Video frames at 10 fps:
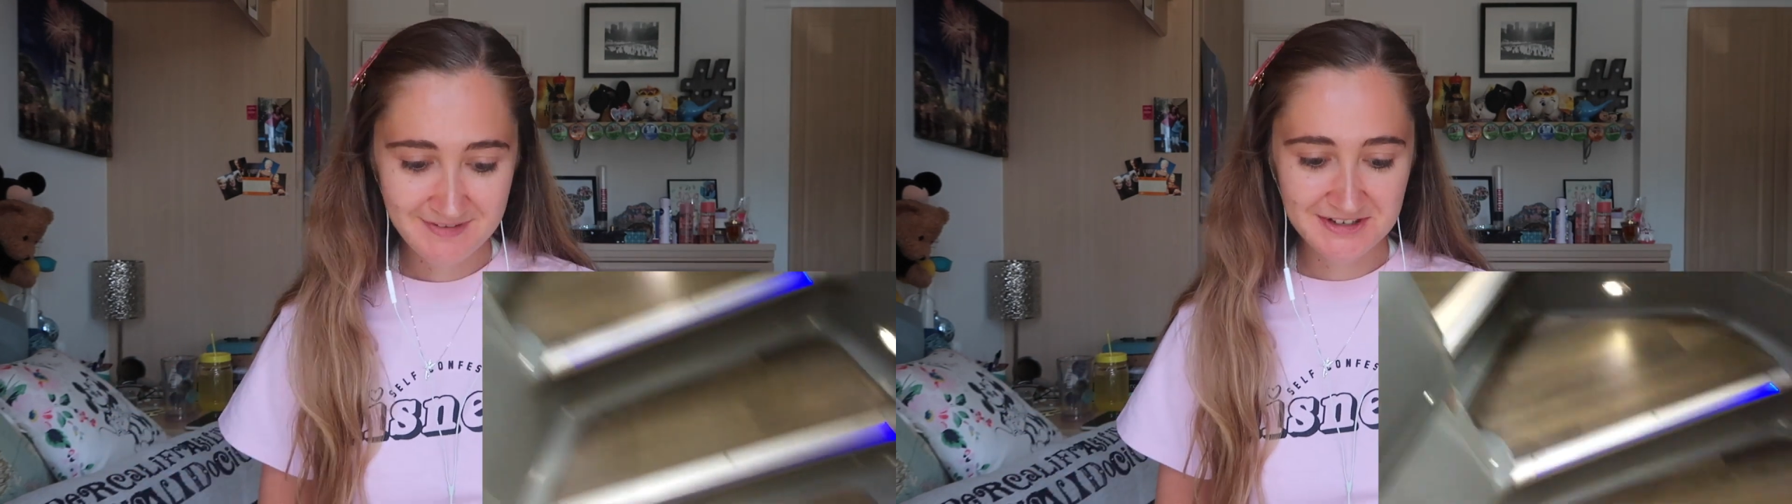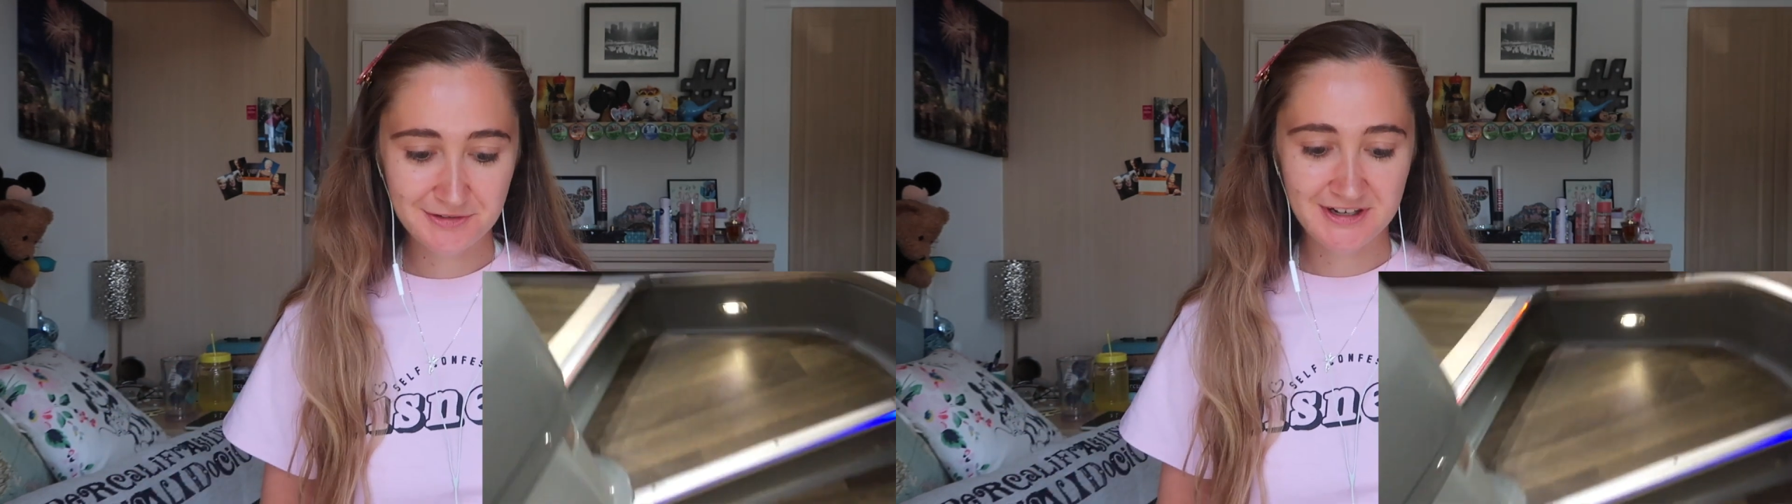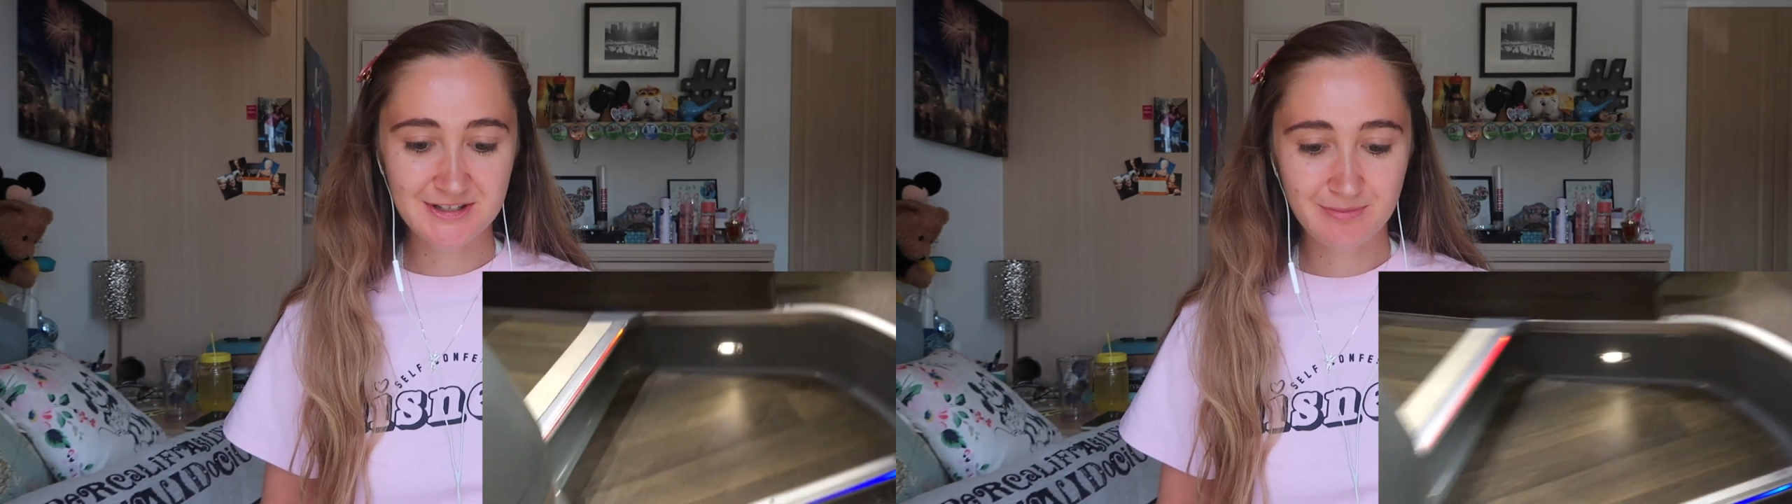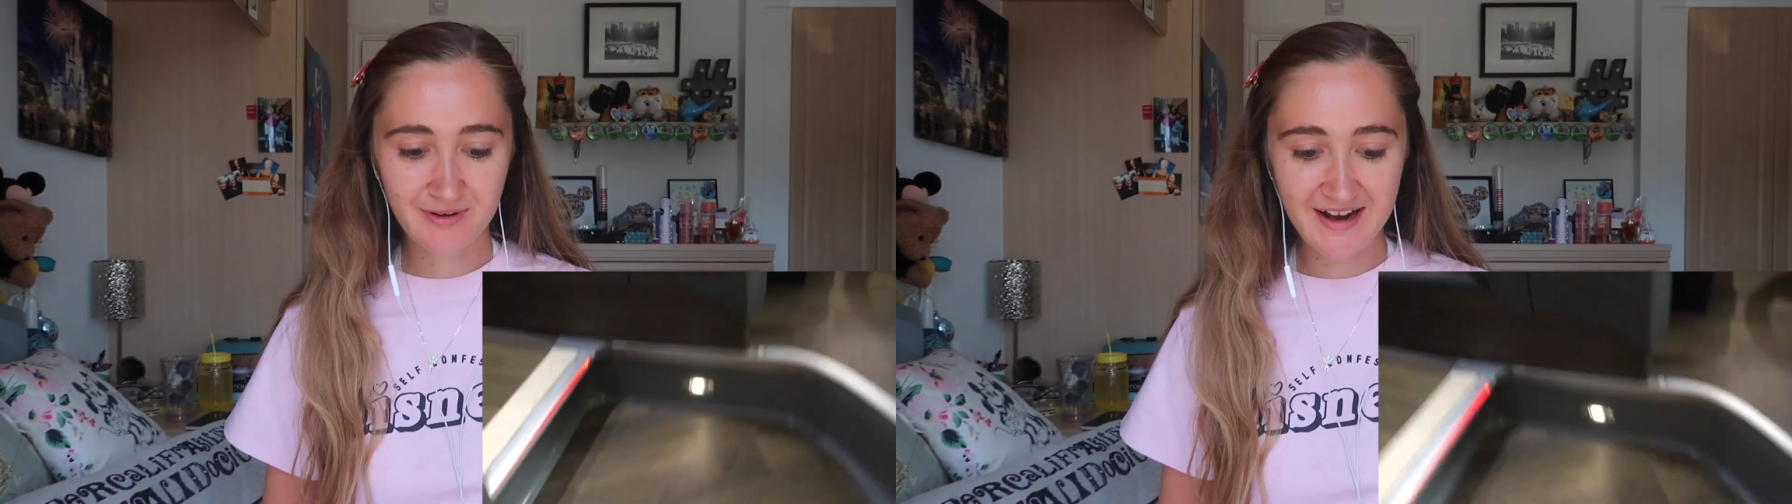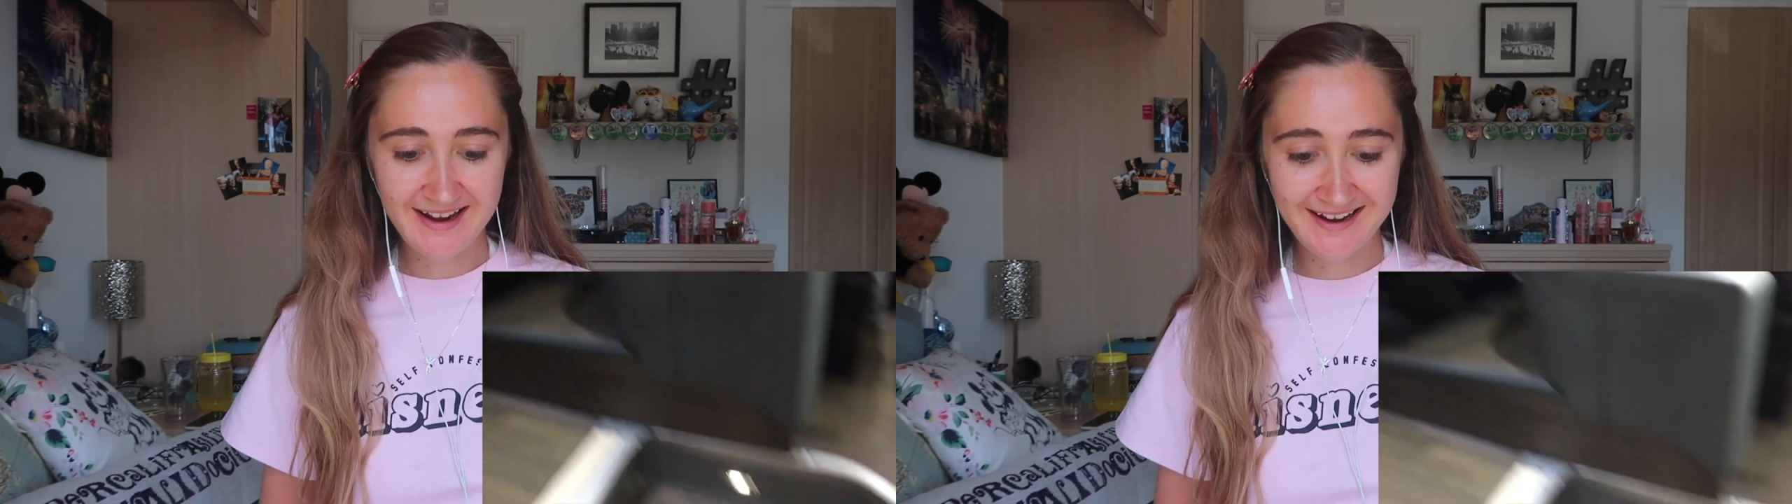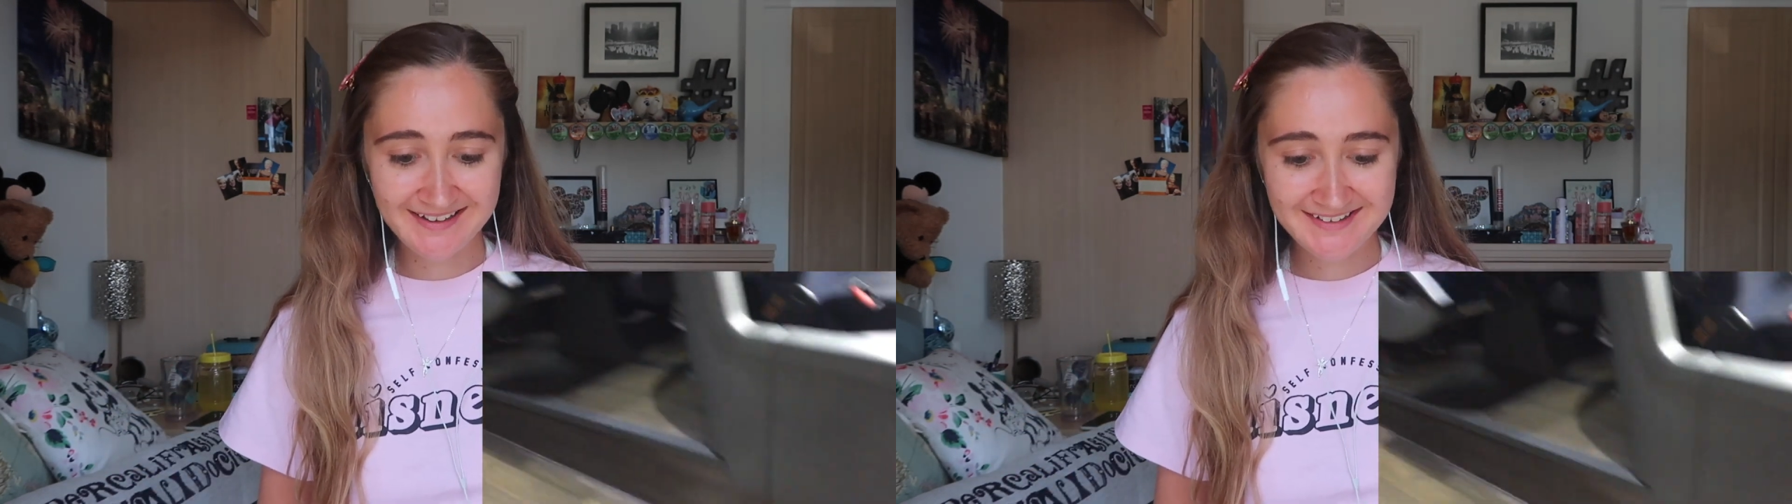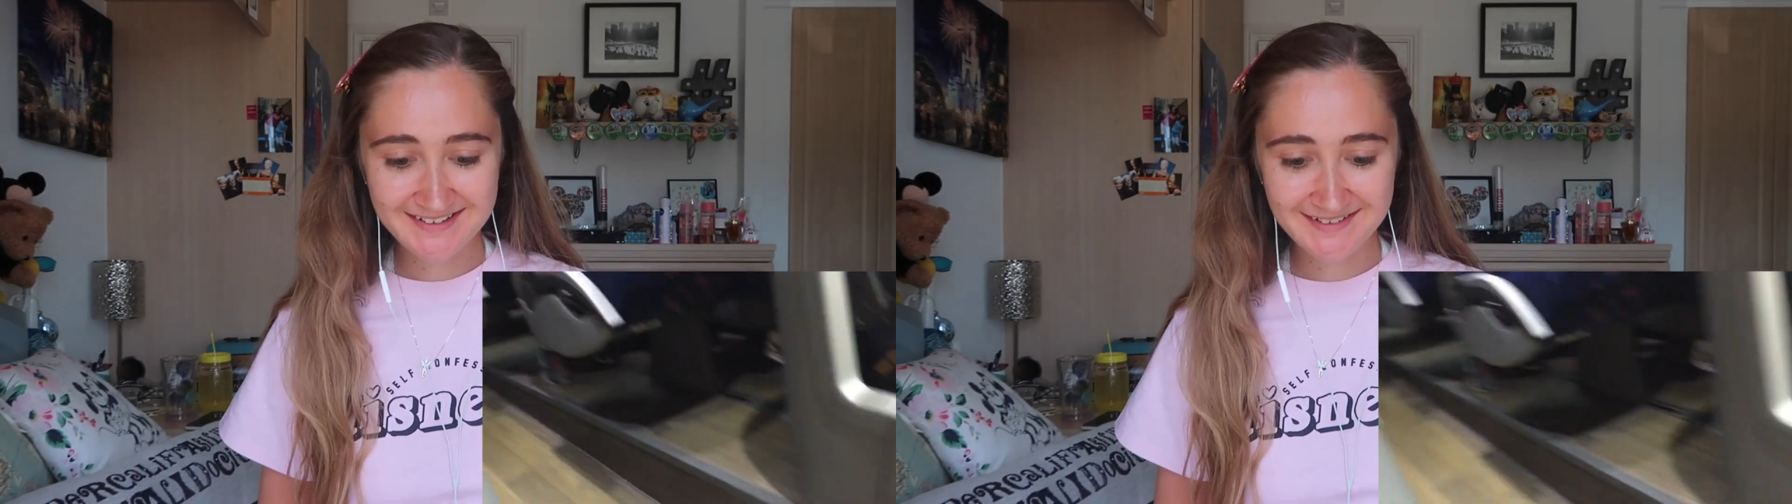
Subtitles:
Magical Express.